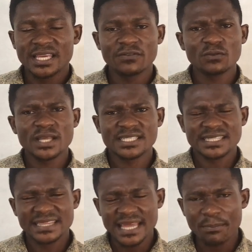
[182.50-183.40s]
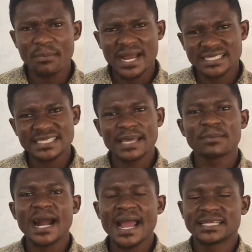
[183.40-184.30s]
give you the
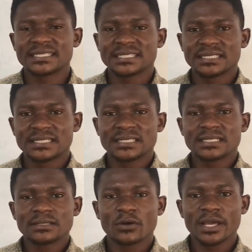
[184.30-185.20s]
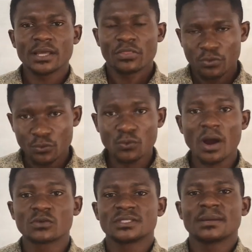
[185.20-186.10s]
step-by-step guide, okay,
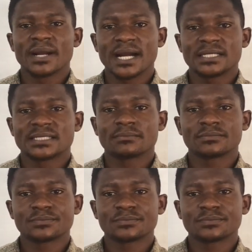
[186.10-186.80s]
throughout the mechanism.